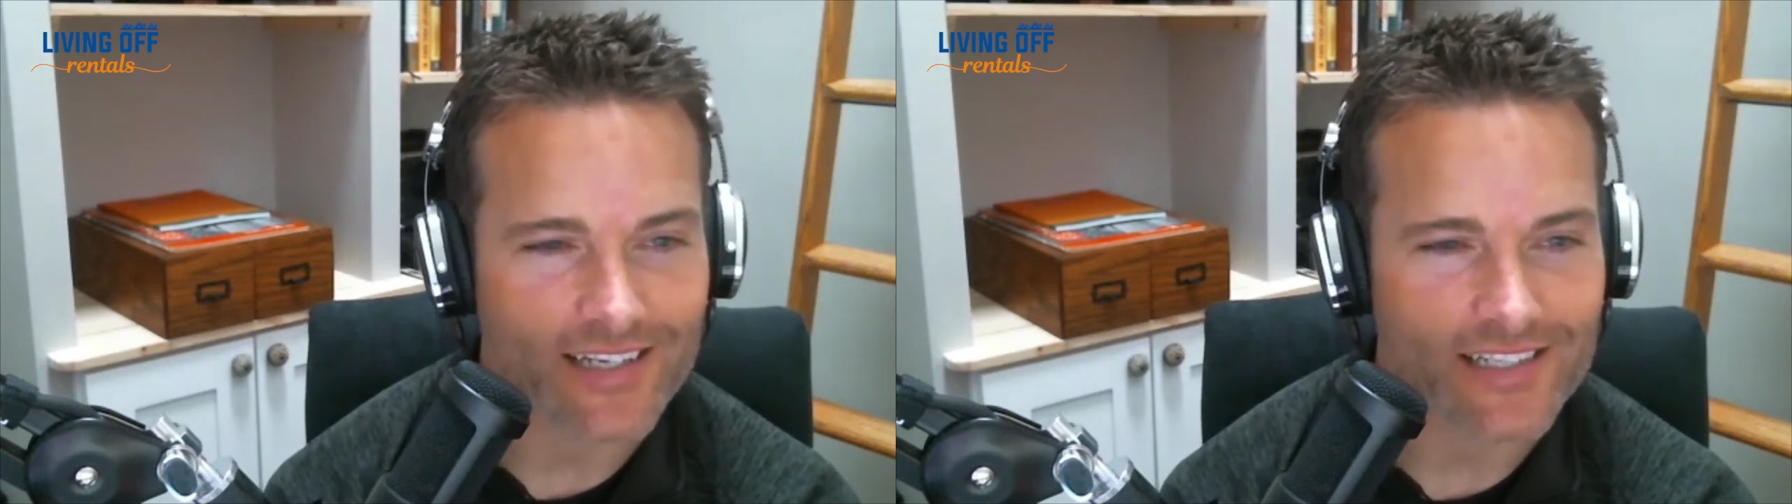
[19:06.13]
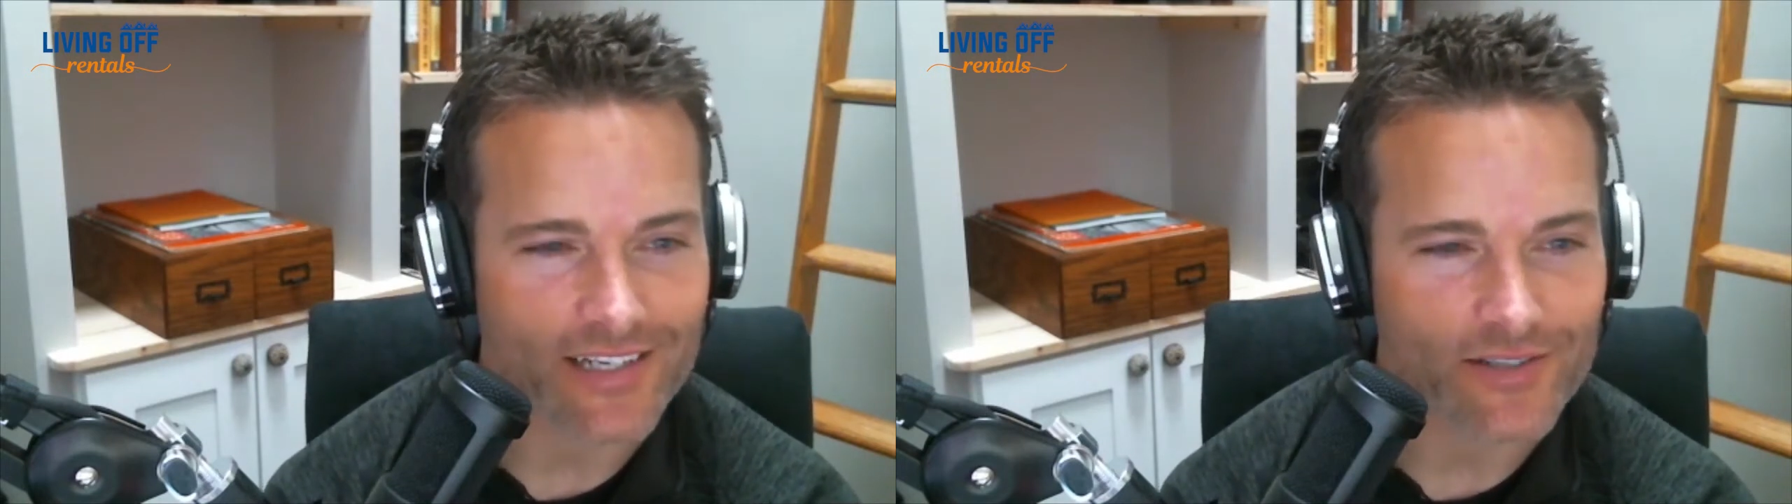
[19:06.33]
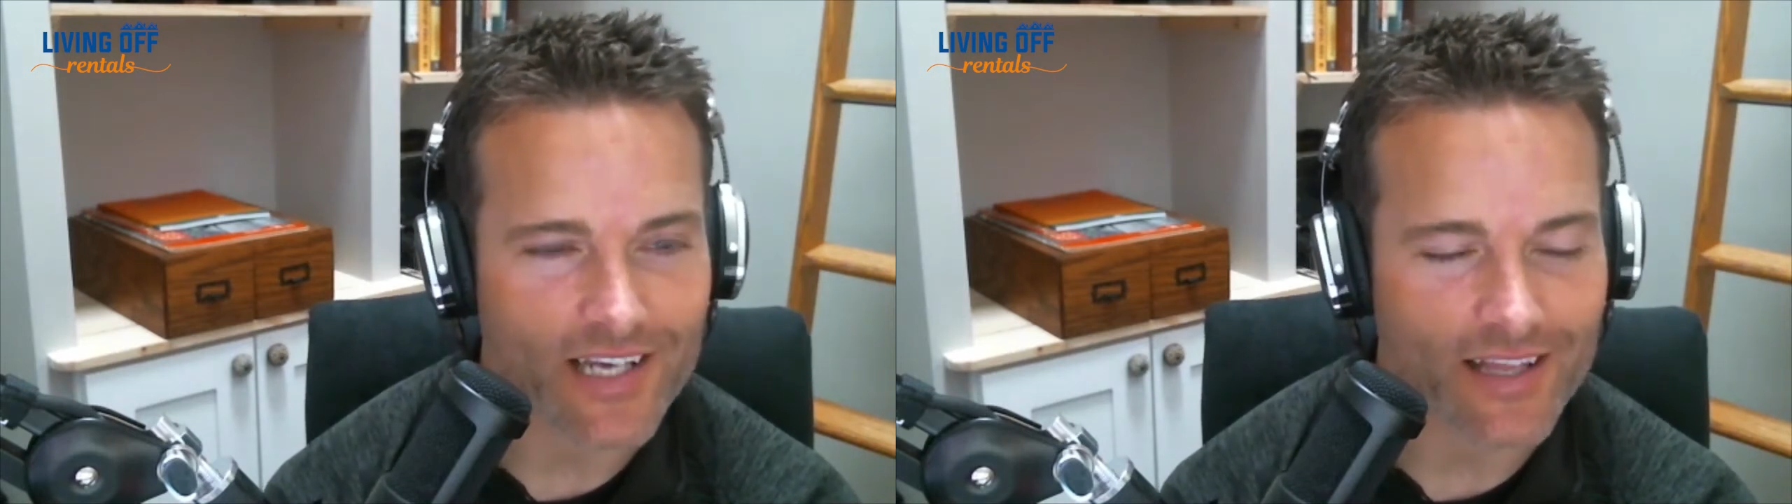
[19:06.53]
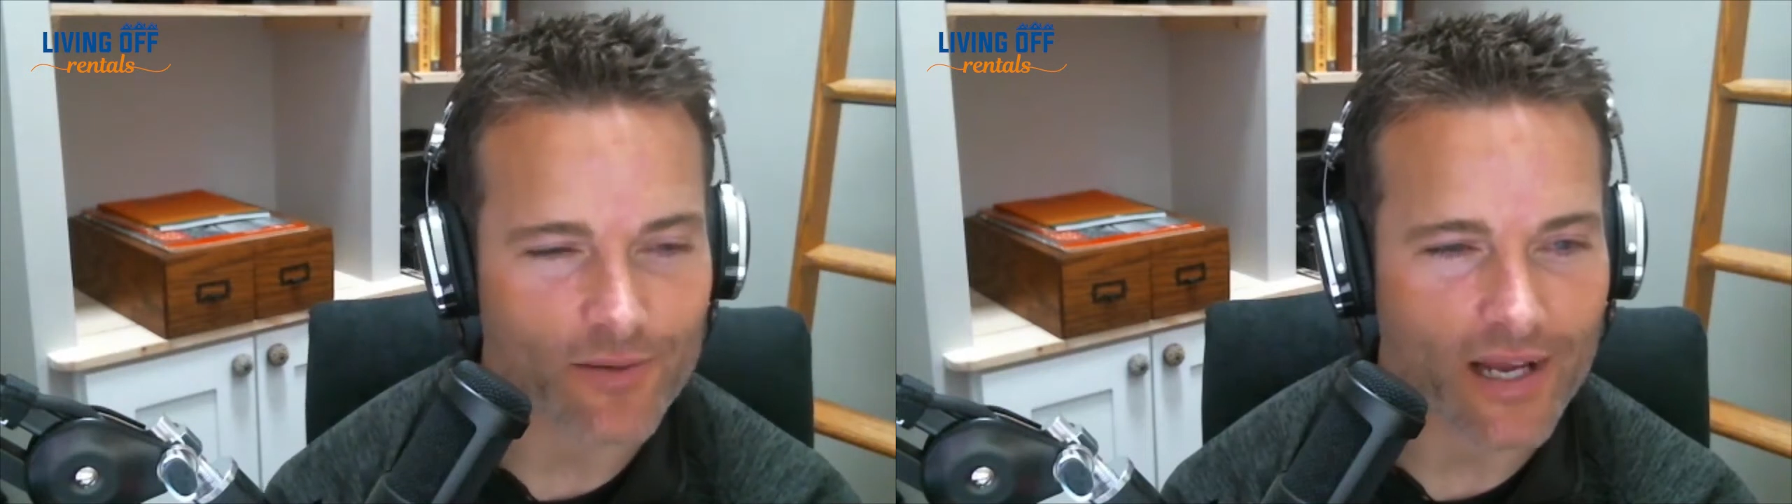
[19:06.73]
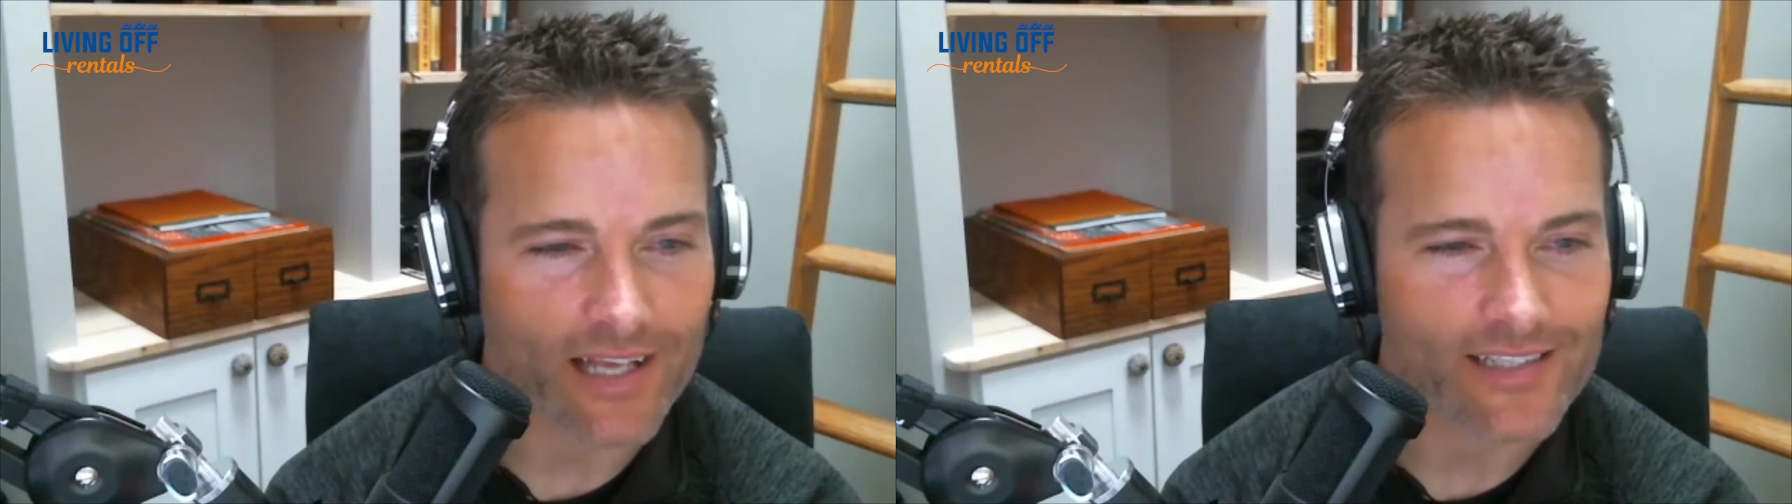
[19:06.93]
you see who's got
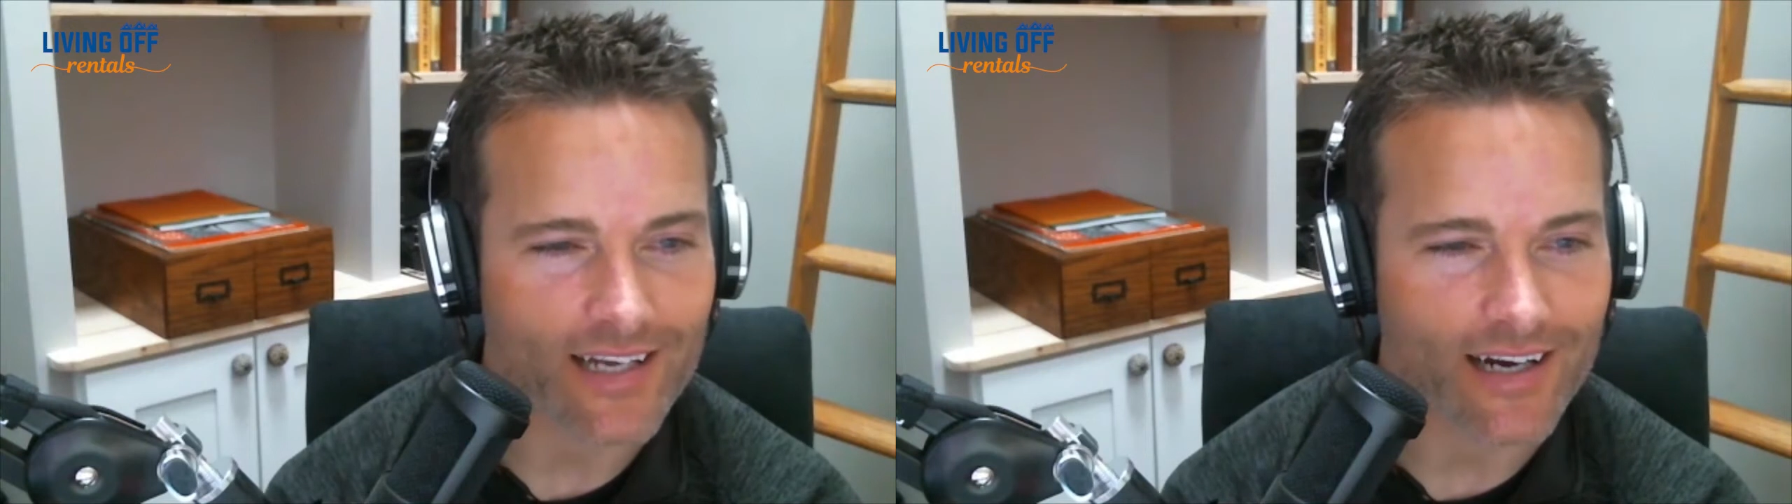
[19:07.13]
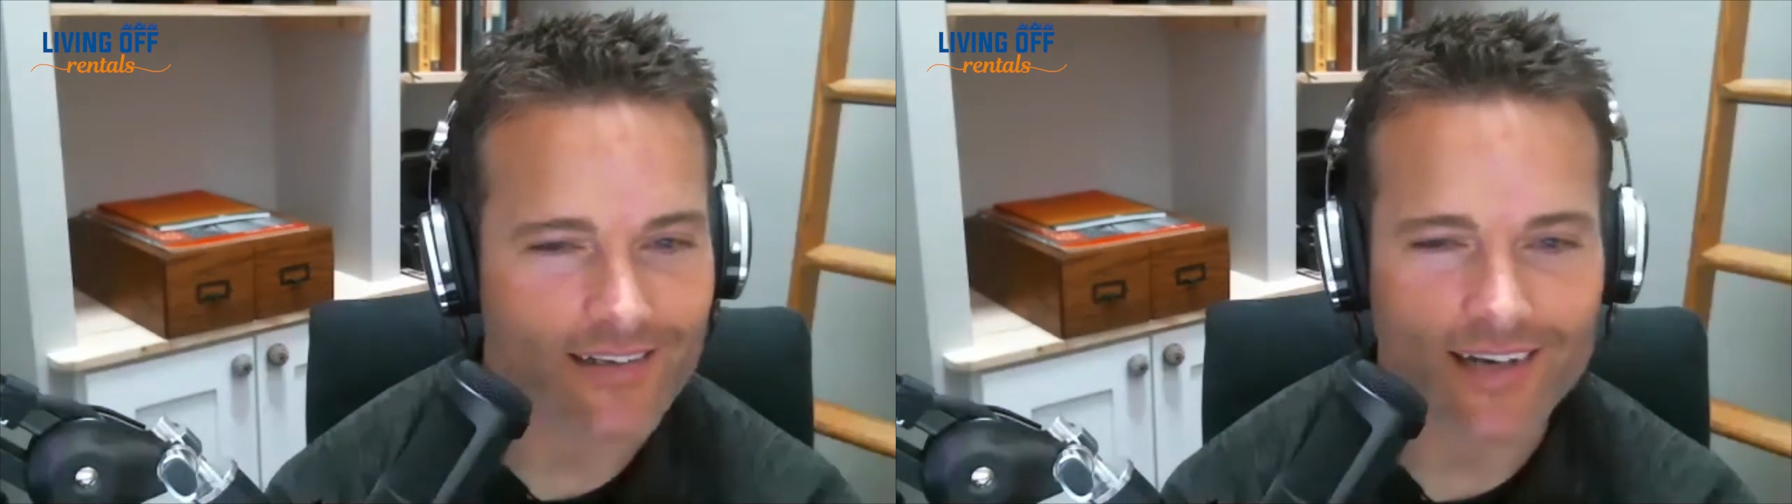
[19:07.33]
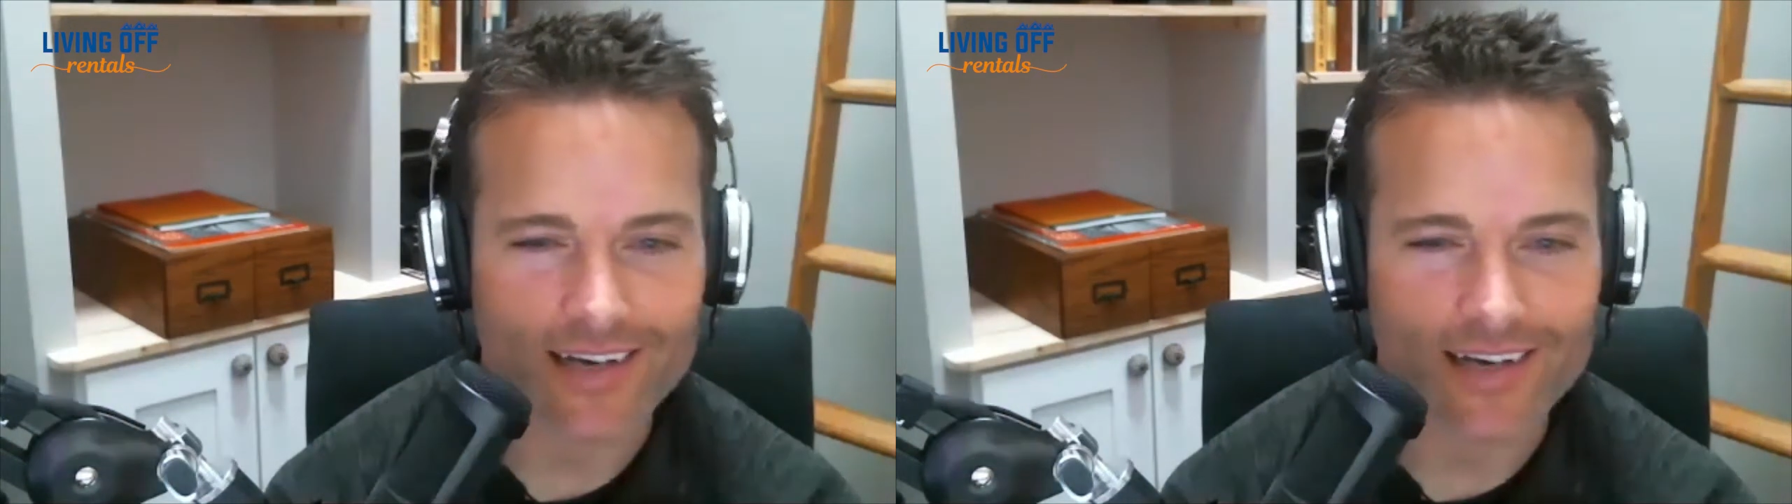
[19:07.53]
their pants down.